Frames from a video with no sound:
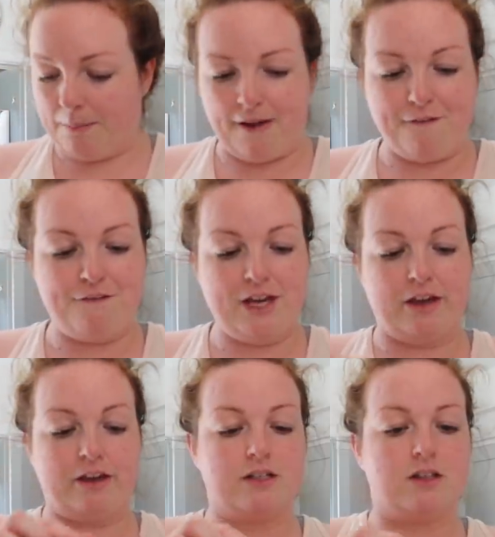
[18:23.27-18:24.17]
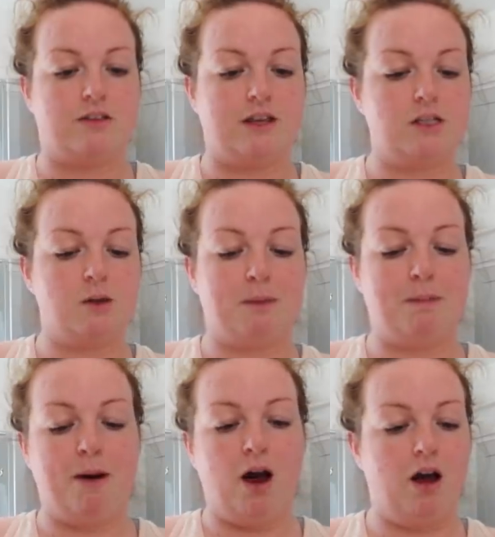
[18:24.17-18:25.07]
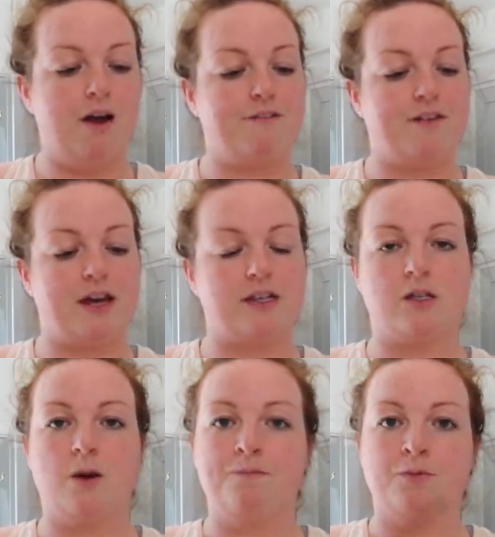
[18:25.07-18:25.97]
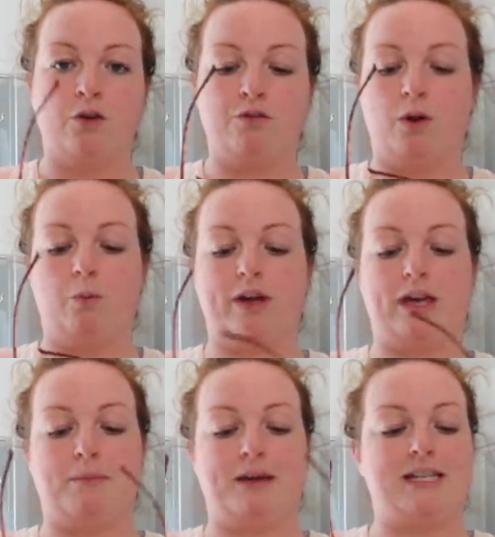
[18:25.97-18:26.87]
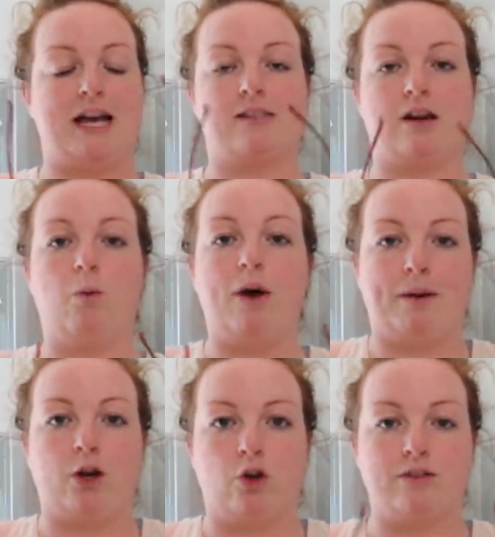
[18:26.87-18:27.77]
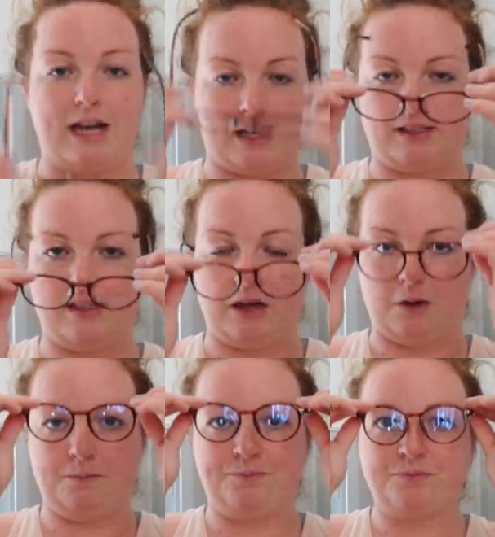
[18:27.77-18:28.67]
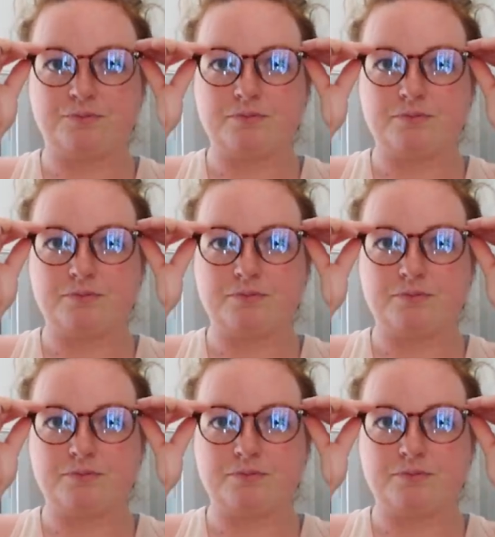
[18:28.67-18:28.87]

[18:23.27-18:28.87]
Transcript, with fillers: but I figured that these would be perfect for when I'm working at my desk. I'll wear my contacts still